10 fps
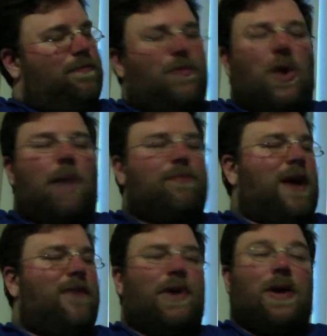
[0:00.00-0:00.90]
dropped
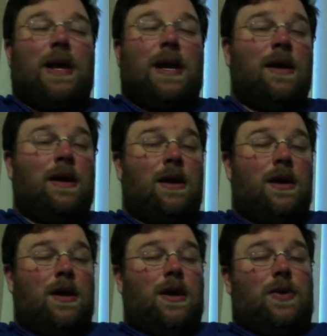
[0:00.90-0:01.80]
out very
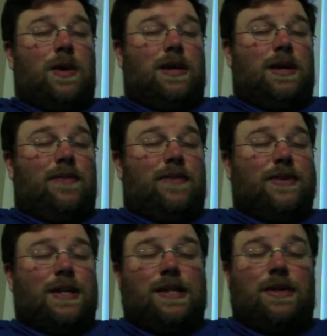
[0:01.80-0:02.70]
quickly of because
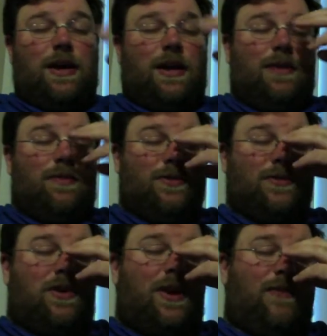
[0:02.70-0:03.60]
I thought it was
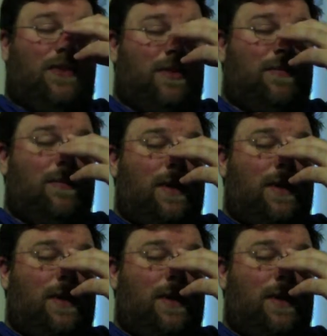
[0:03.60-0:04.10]
awful.